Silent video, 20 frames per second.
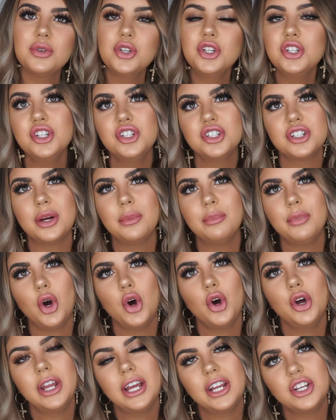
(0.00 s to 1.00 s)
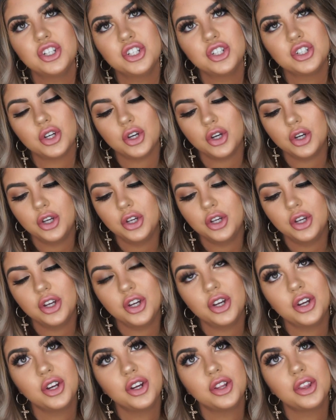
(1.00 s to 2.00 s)
wanted to jump on and show
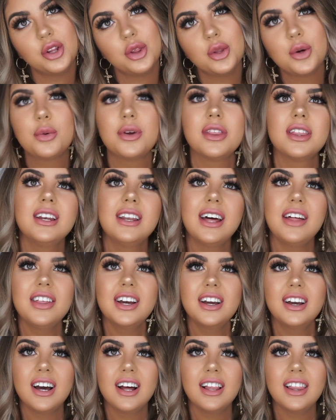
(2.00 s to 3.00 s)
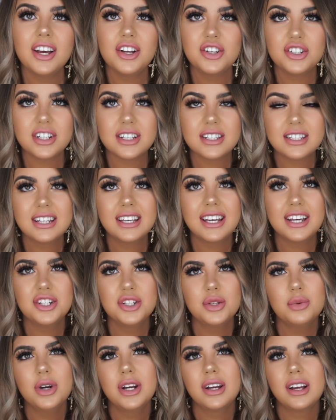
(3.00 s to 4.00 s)
you the look with another color just in case
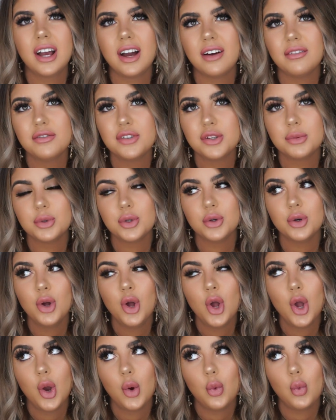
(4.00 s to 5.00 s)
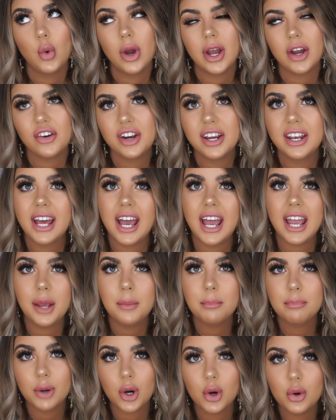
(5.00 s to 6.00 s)
you weren't comfortable wearing
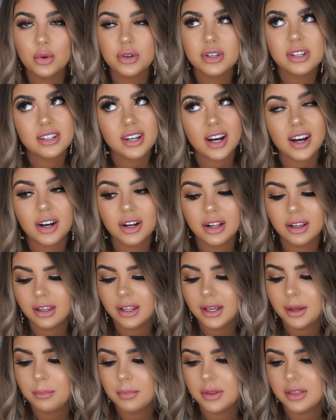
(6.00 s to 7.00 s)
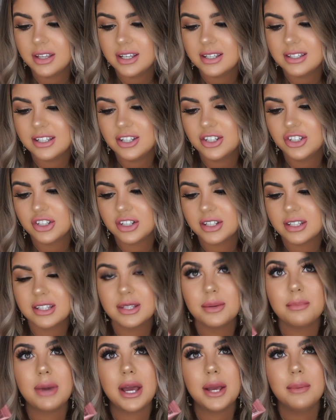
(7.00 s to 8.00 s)
a bold dark lip. This is just the
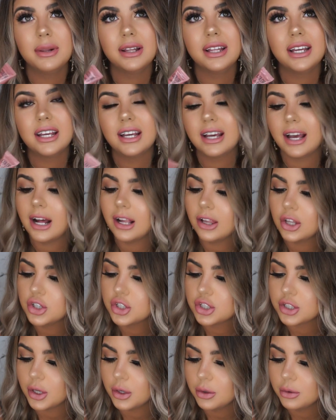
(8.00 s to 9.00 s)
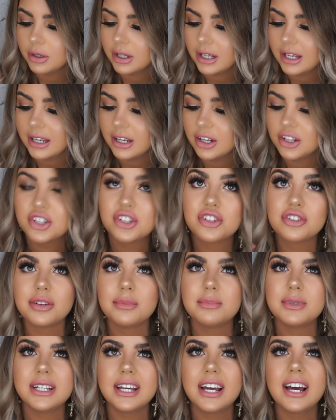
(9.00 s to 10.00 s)
Maybelline Color Jolt in
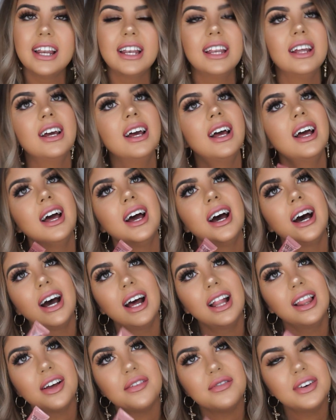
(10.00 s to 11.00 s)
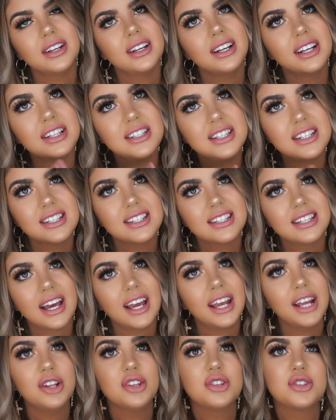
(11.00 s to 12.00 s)
Strip Down. I love it. It's
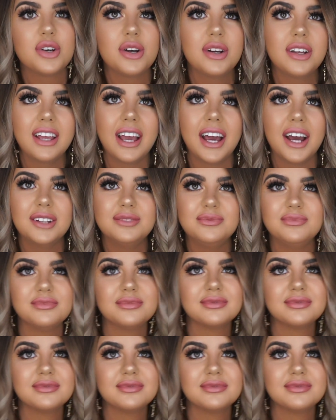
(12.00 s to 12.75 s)
insane. So yeah.